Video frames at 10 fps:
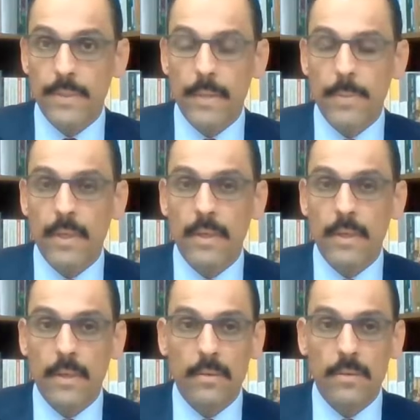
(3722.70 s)

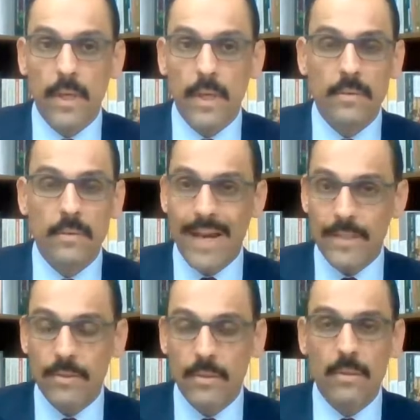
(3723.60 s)
pandemic, created
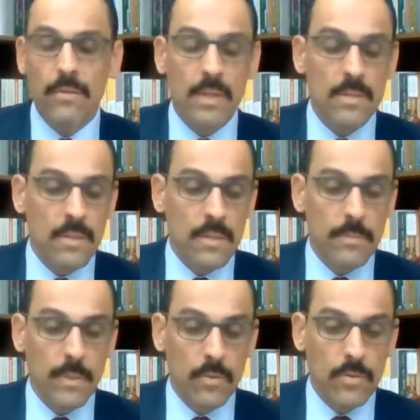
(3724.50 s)
national
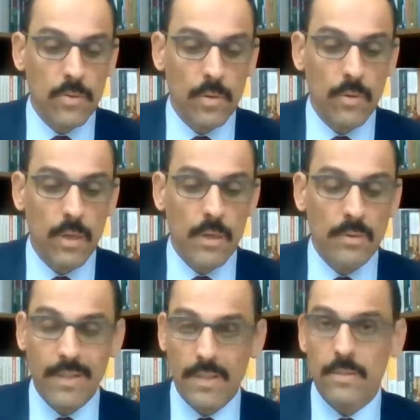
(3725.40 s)
crises, but also
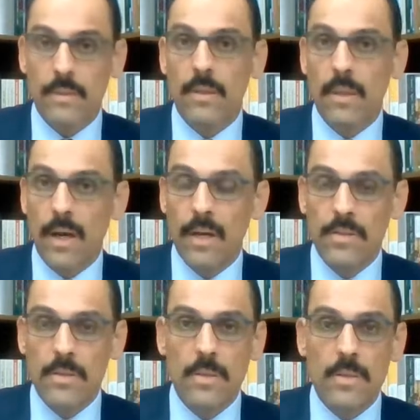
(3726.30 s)
tested
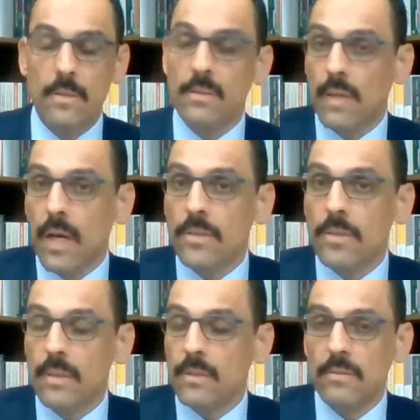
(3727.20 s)
alliances,
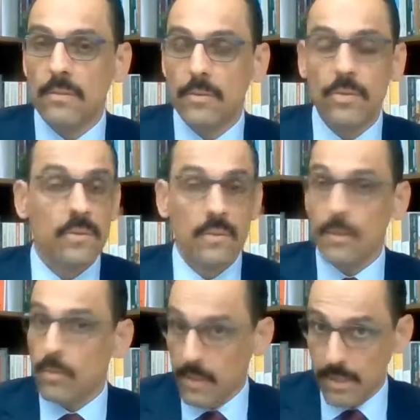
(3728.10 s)
international institutions,
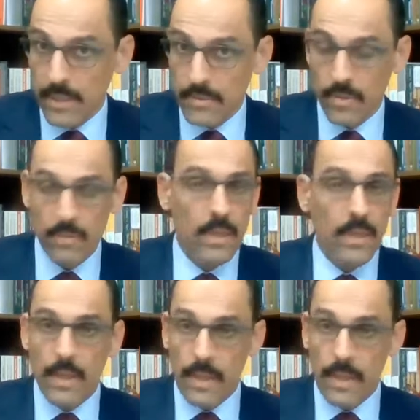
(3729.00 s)
including NATO